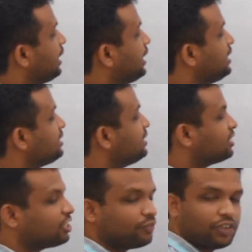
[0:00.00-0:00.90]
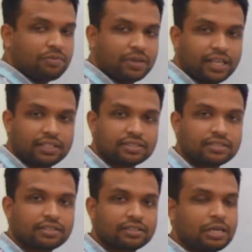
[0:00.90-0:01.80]
and 60
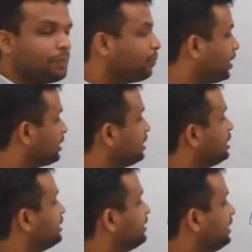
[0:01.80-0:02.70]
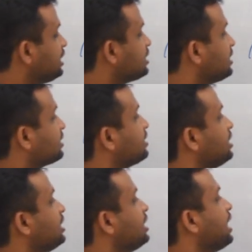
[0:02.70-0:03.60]
females. But these
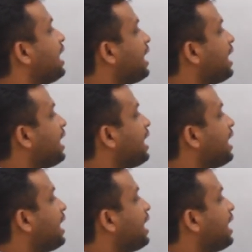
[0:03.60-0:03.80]
60